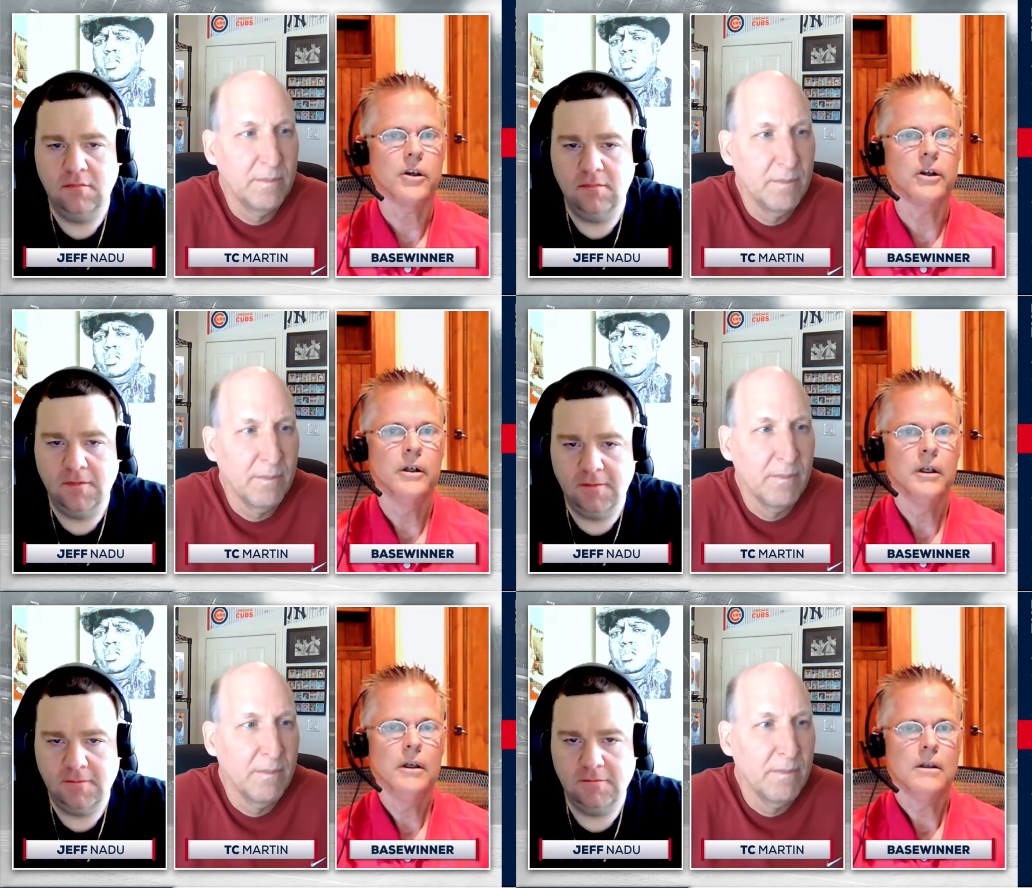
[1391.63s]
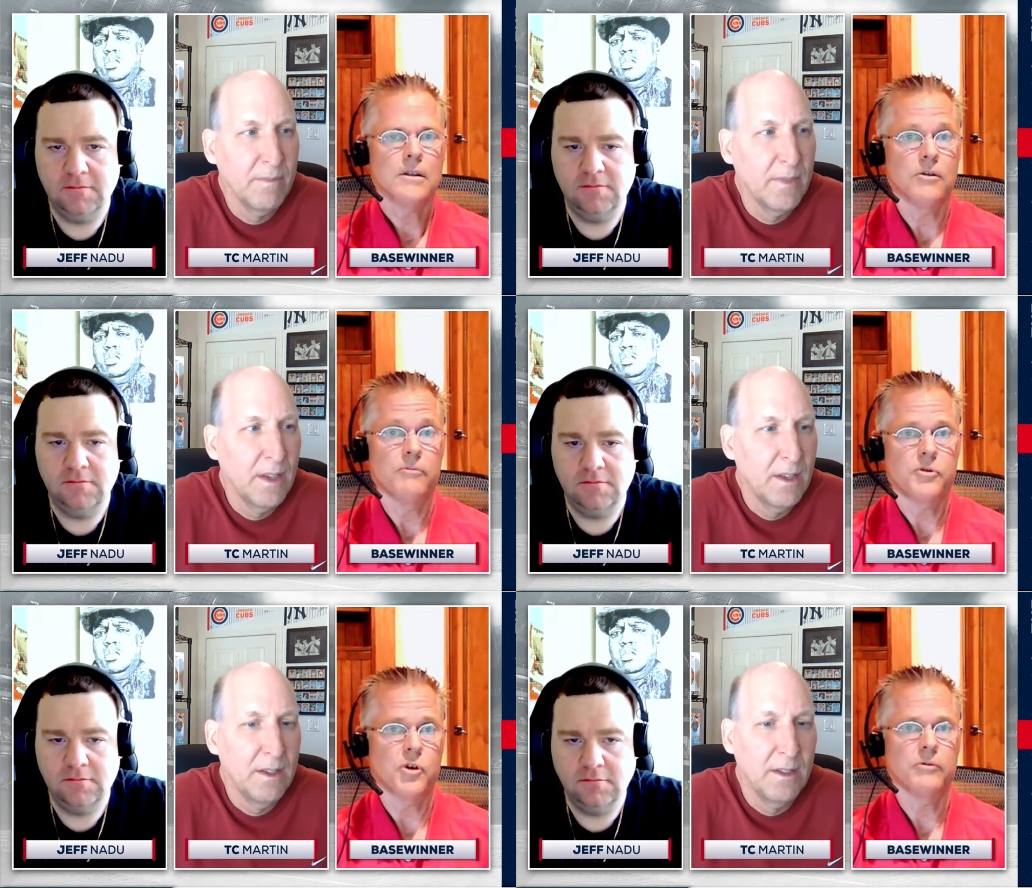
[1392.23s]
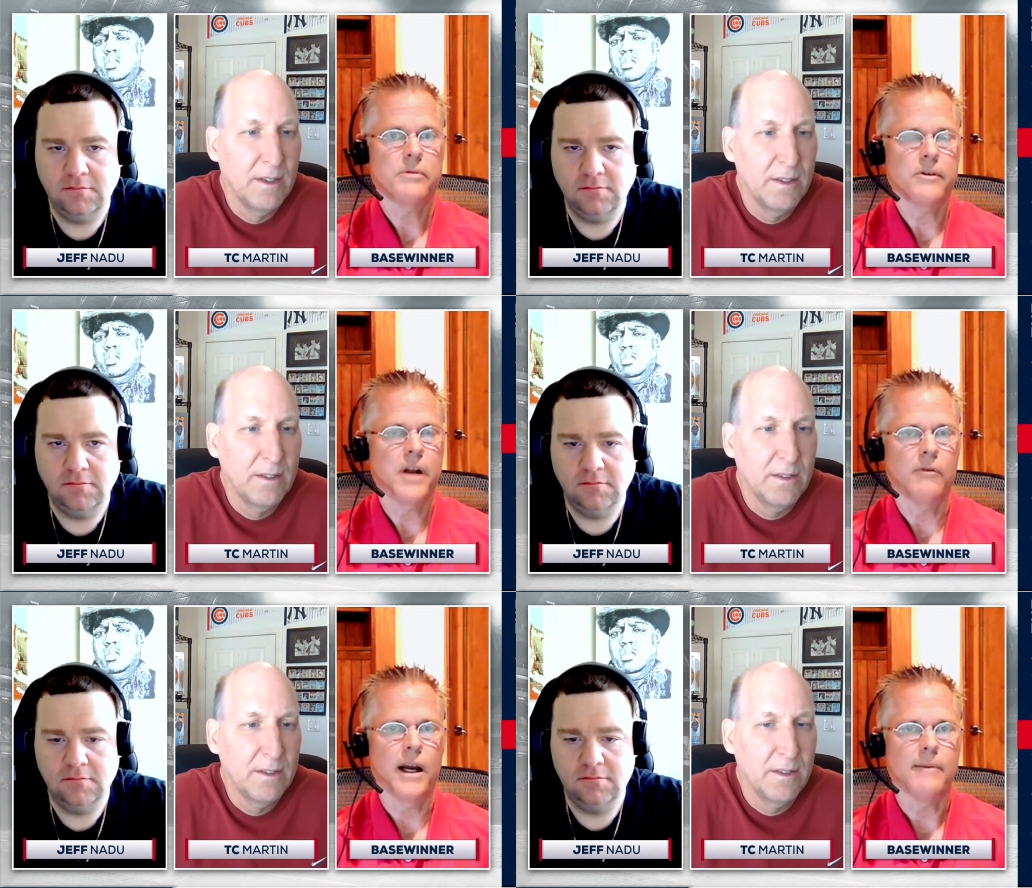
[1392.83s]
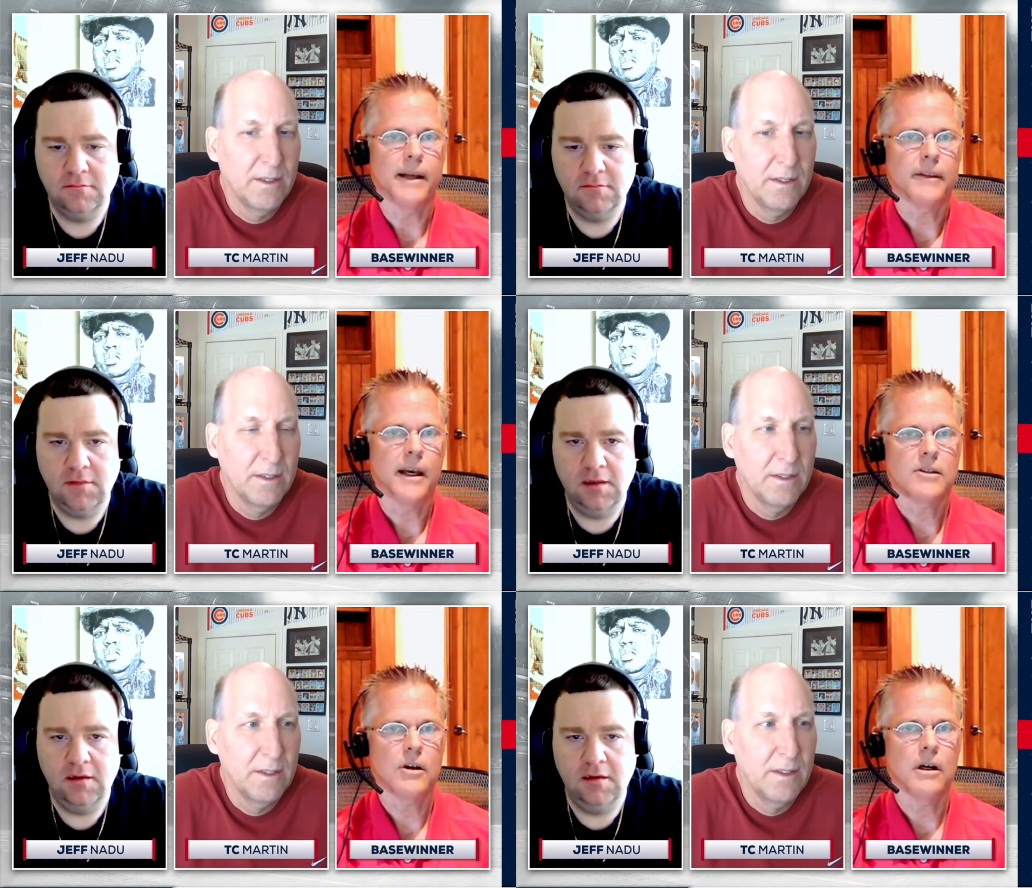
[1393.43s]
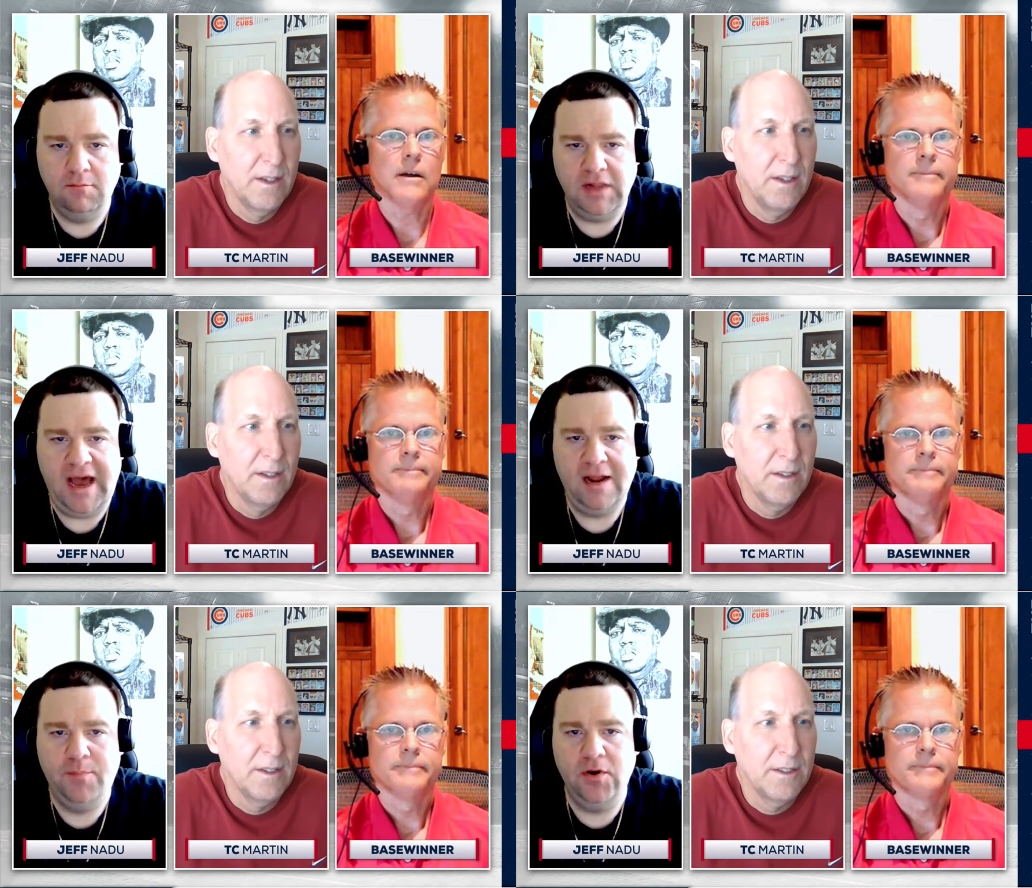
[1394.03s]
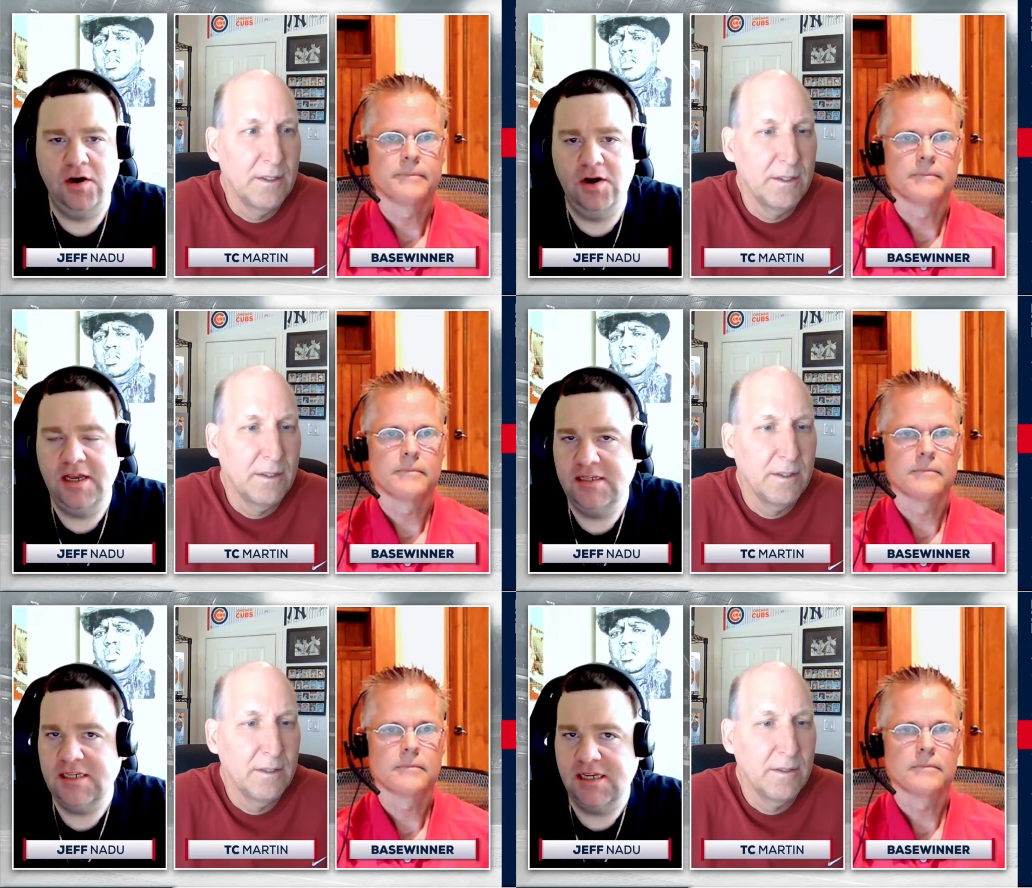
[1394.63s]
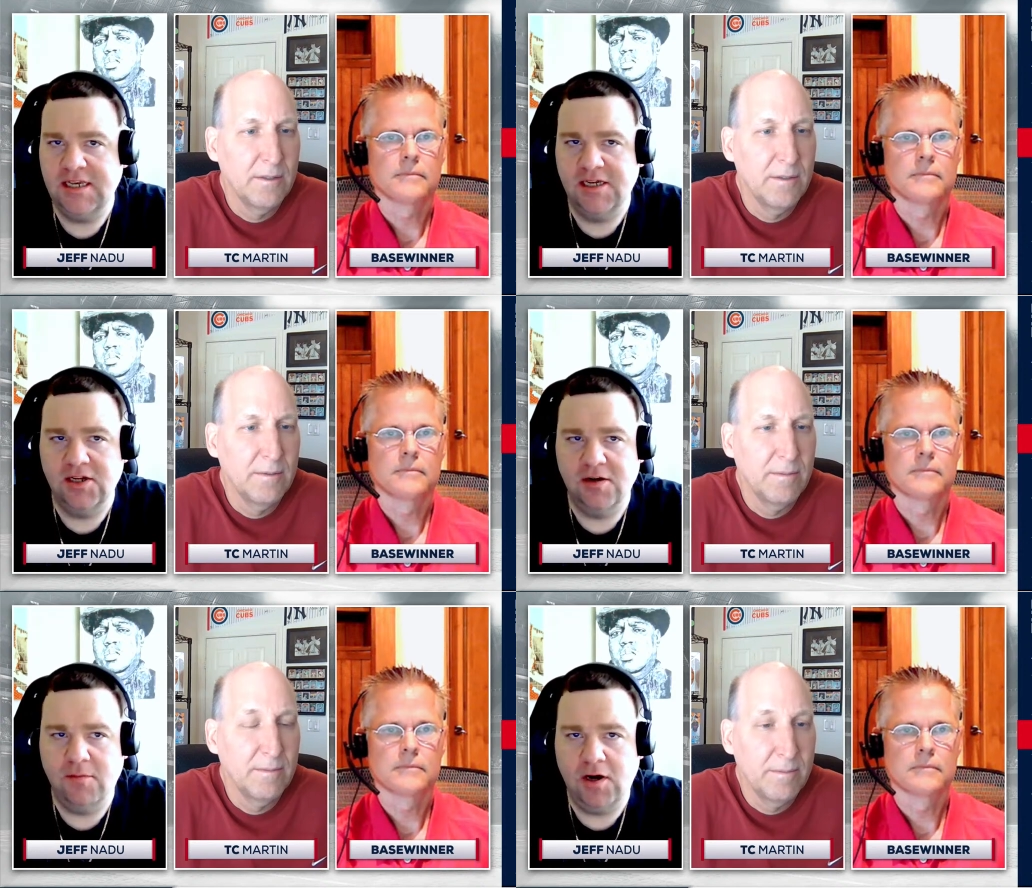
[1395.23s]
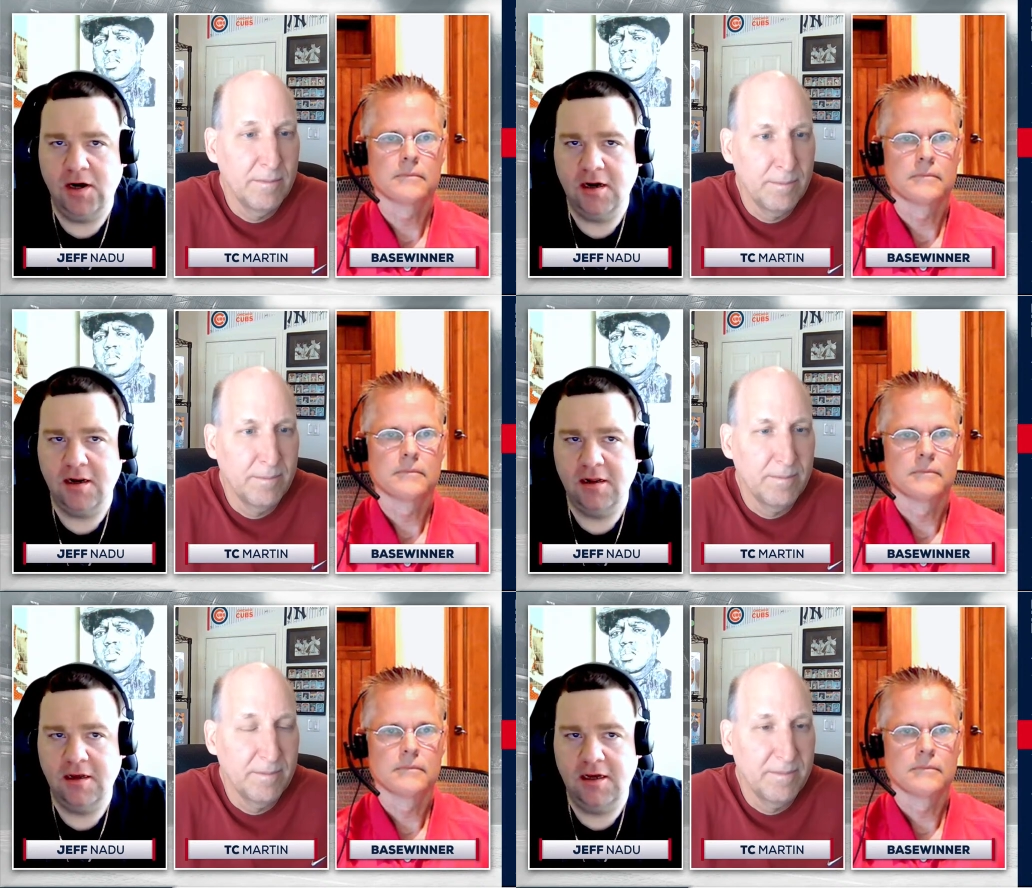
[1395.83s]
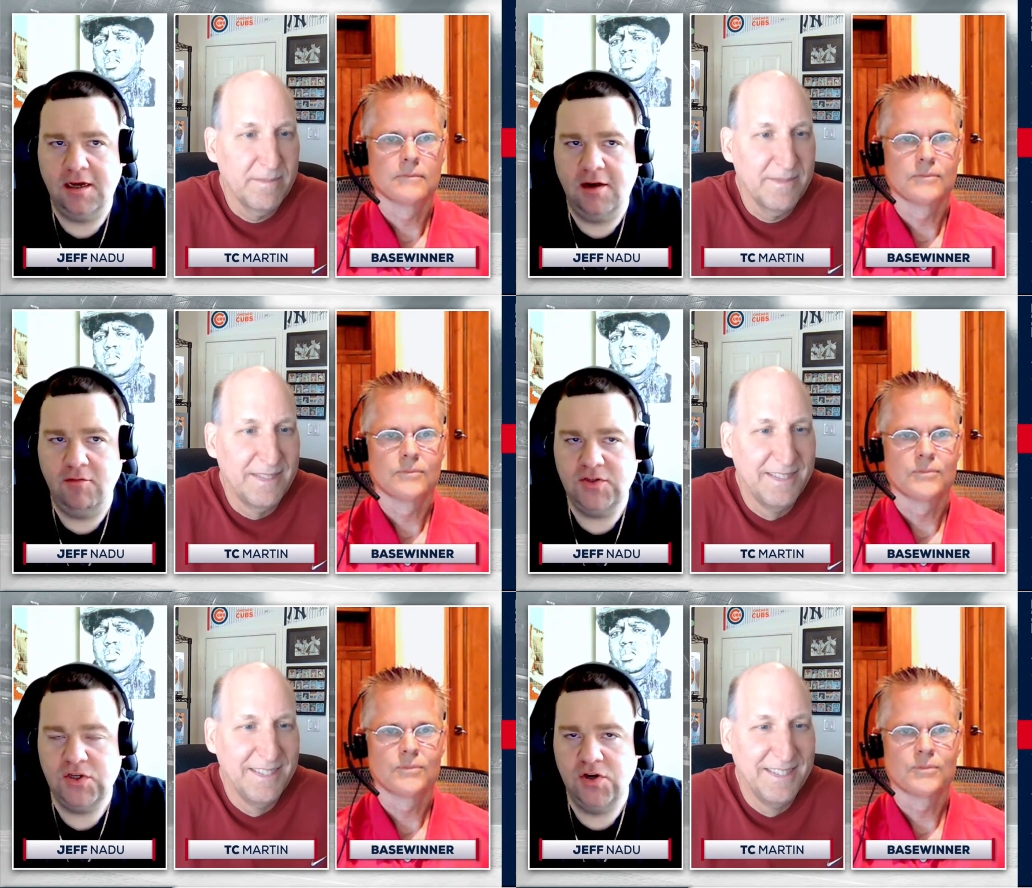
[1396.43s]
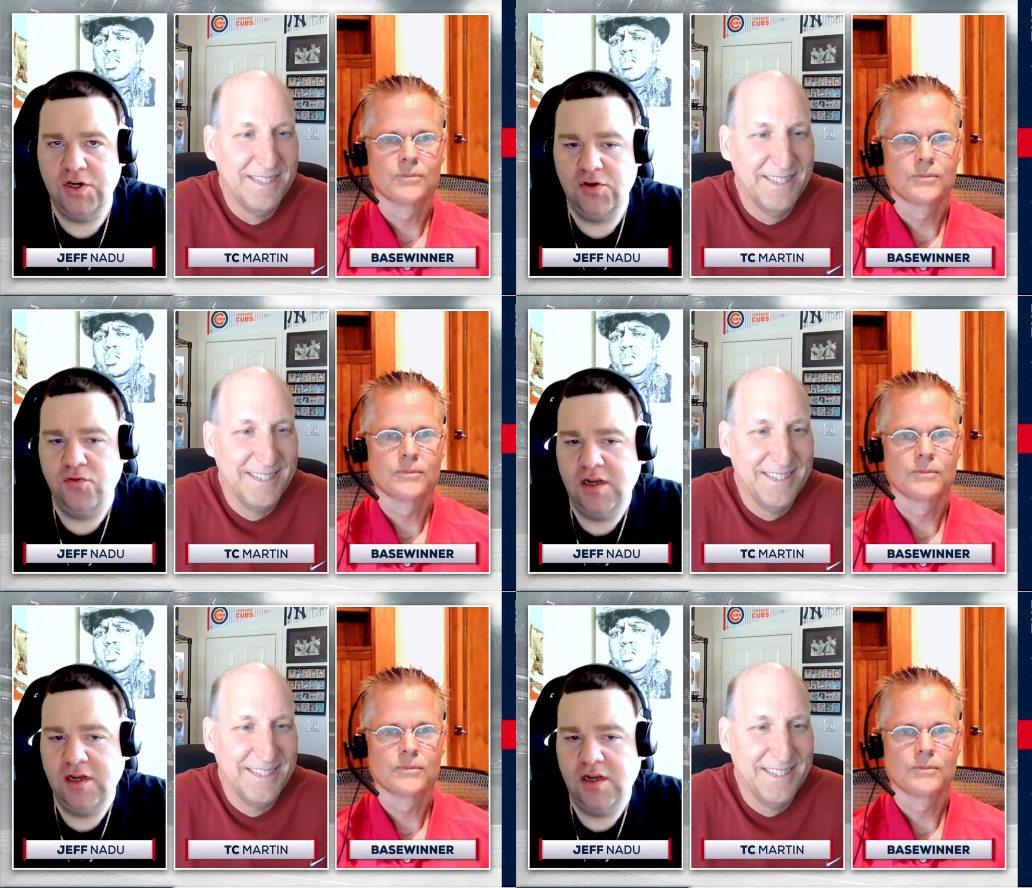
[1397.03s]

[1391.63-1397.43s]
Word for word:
Speaker 1: So you're not right about that. Sorry.
Speaker 2: Blackburn is a killer, Mark. The sooner you